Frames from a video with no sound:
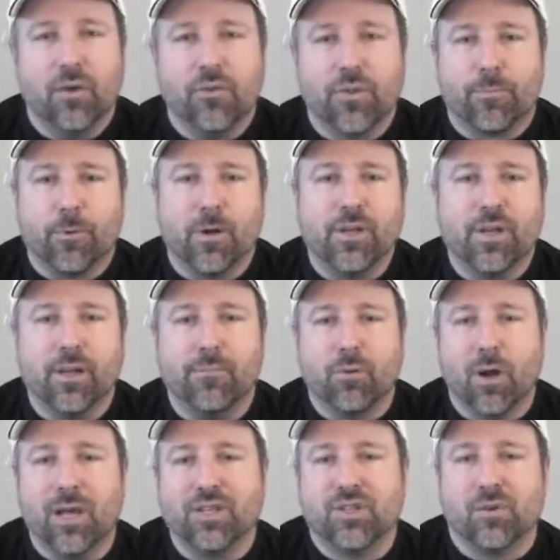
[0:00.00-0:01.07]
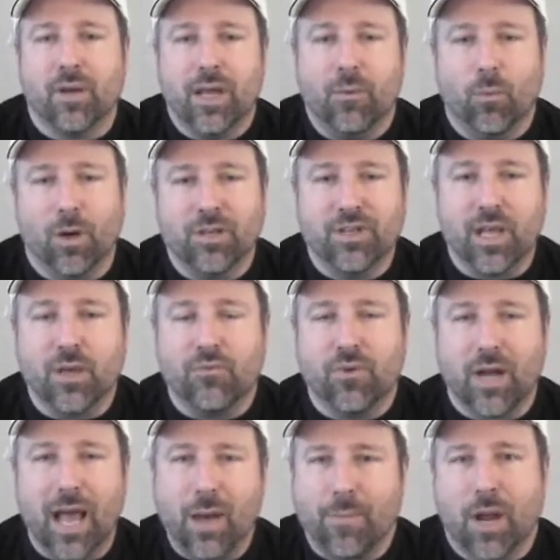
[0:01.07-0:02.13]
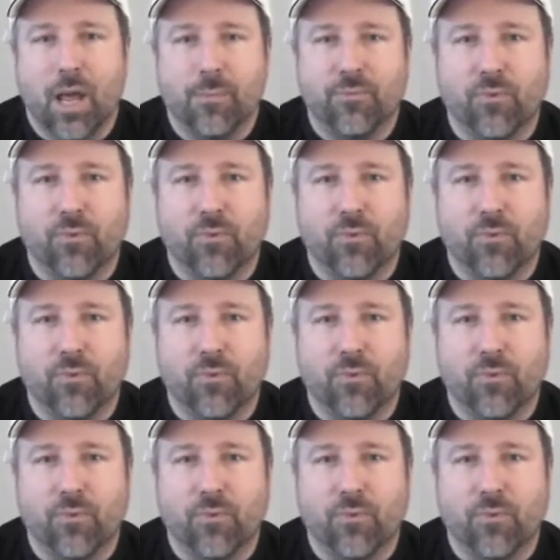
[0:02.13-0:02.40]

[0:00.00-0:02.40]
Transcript: The printing press was a phenomenon